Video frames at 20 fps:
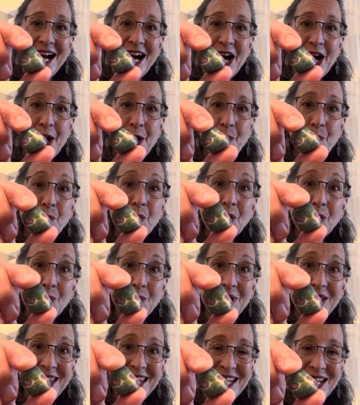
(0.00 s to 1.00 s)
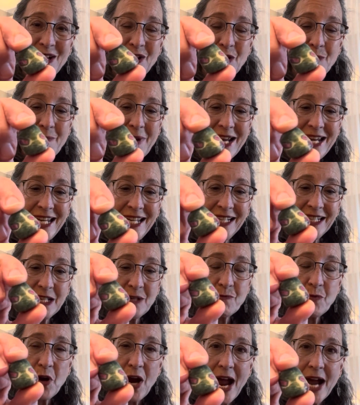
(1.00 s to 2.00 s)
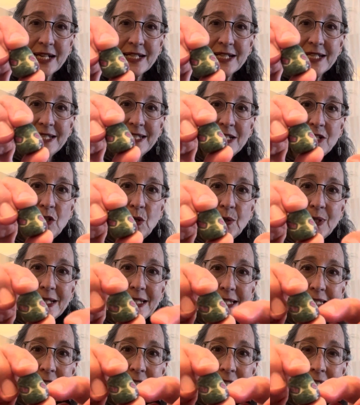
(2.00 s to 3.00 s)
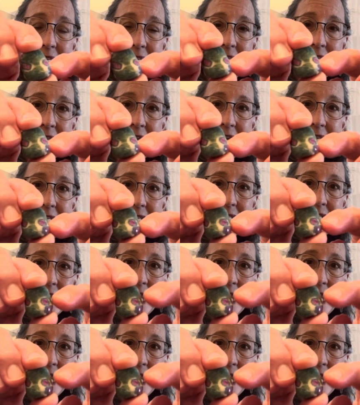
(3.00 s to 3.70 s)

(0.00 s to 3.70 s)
uh, work with here in my healing practice. And you can see that it